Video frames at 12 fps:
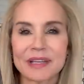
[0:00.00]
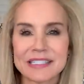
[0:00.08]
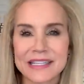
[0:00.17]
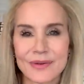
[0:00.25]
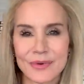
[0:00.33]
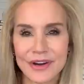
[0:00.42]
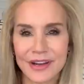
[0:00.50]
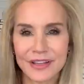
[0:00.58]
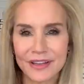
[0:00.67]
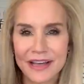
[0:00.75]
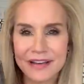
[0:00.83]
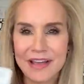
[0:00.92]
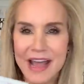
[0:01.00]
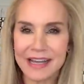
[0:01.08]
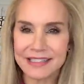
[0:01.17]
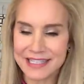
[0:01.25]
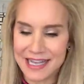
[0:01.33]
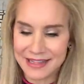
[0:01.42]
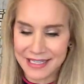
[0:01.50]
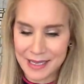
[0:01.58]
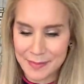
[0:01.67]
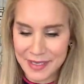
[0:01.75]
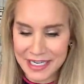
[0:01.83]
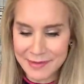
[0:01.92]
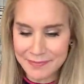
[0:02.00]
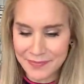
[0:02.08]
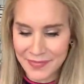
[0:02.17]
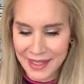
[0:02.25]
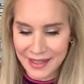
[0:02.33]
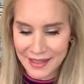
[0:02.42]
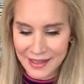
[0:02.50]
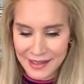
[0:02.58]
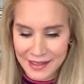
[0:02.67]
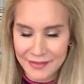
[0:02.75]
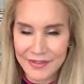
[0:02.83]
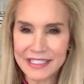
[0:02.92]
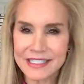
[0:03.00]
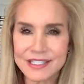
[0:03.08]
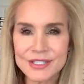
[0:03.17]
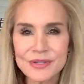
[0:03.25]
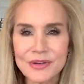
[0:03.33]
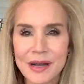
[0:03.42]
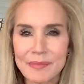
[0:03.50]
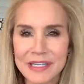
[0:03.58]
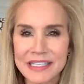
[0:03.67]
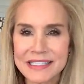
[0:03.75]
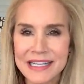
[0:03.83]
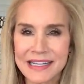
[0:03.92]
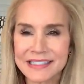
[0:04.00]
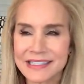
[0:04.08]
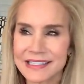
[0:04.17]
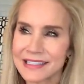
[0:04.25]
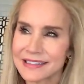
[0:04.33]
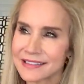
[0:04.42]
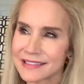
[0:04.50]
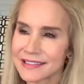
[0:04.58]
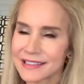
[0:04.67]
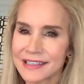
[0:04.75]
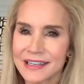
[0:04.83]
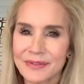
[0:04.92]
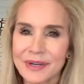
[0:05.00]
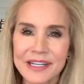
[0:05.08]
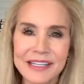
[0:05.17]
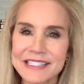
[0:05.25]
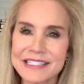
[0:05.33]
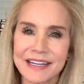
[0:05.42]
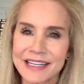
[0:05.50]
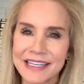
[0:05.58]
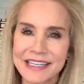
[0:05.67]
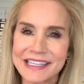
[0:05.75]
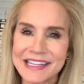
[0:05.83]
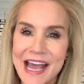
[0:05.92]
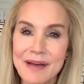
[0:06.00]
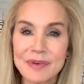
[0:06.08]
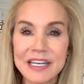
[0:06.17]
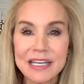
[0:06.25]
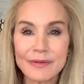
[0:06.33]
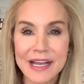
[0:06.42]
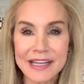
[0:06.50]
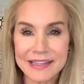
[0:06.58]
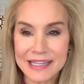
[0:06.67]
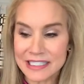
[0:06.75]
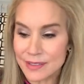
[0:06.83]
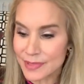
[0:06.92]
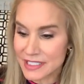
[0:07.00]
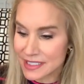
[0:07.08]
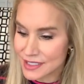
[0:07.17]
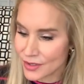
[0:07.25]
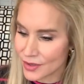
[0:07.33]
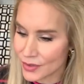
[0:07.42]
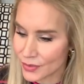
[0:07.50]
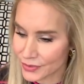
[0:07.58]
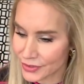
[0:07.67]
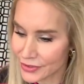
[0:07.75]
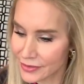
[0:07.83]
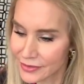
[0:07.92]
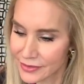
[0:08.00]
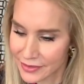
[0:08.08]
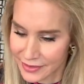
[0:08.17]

because I wear a lot of hats at the company. In fact, it's two companies, actually. Well, let's not get into that. But anyway, that's a business card holder.